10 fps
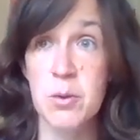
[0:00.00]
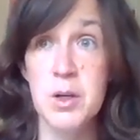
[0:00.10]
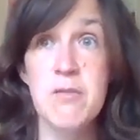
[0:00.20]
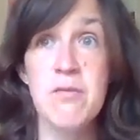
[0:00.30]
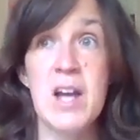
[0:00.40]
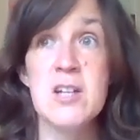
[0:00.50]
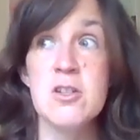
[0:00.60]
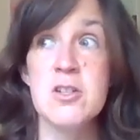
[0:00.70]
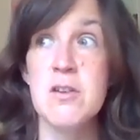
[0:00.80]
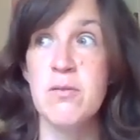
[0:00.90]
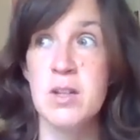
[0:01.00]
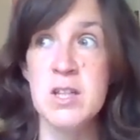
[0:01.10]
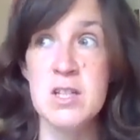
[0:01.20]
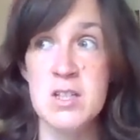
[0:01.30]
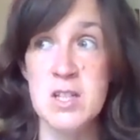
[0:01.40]
or you find yourself
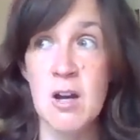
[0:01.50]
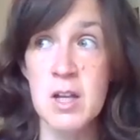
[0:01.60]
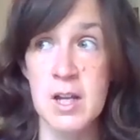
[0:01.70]
really stuck